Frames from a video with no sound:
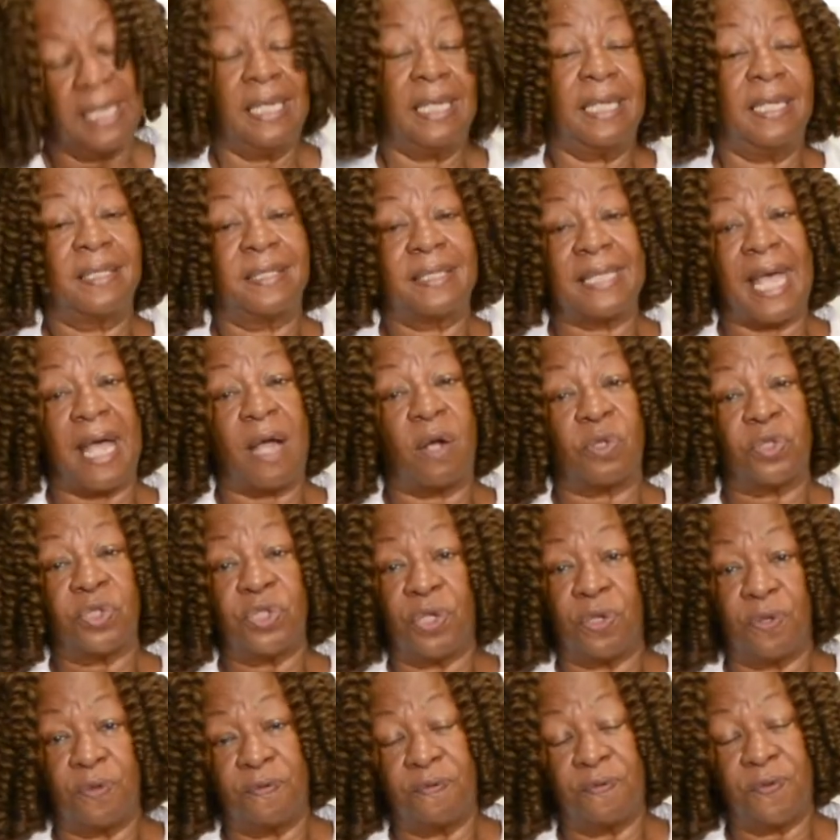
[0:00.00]
is our
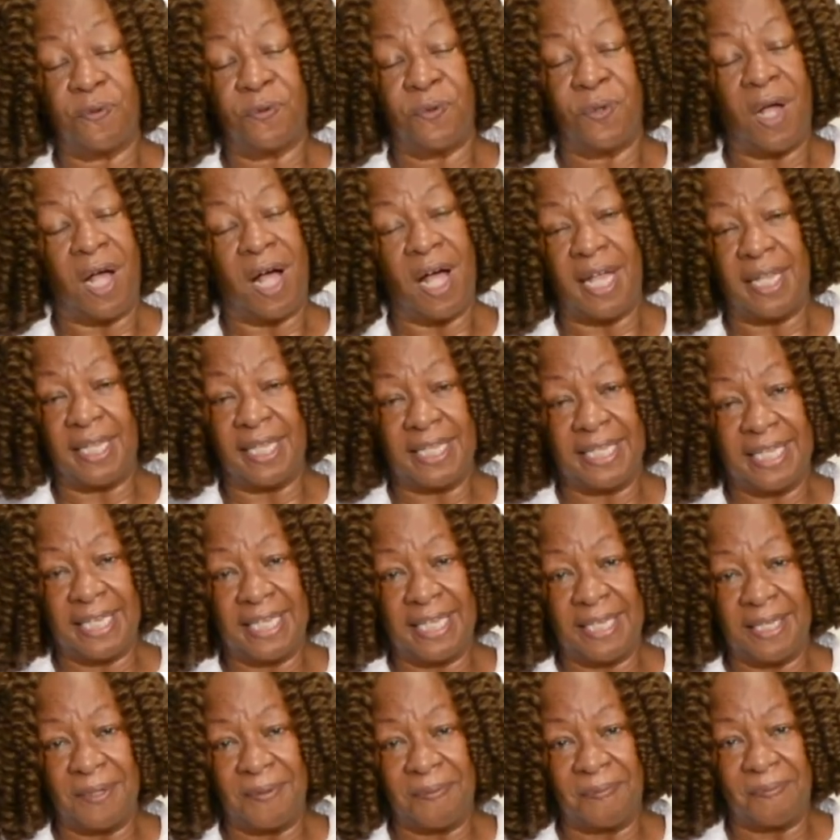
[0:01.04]
Tofu-A-La
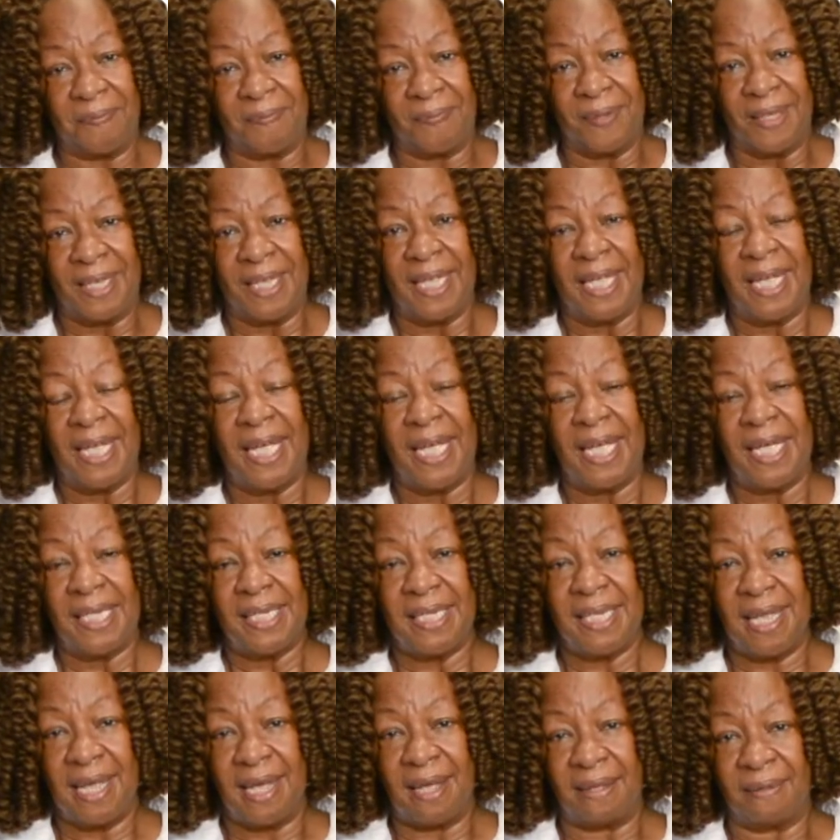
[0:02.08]
king.
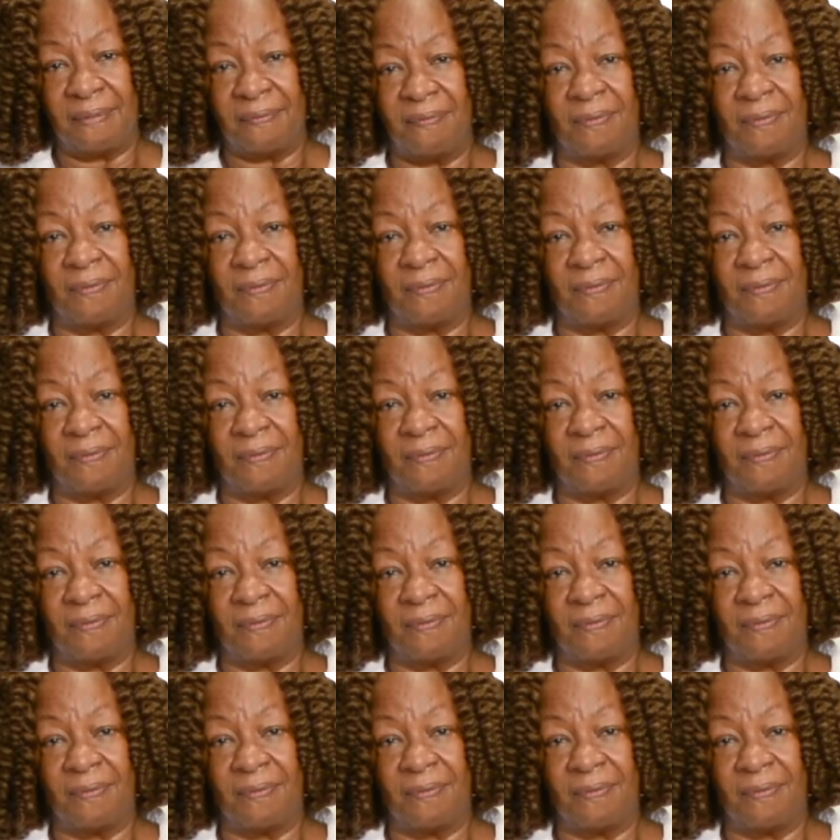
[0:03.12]
Now,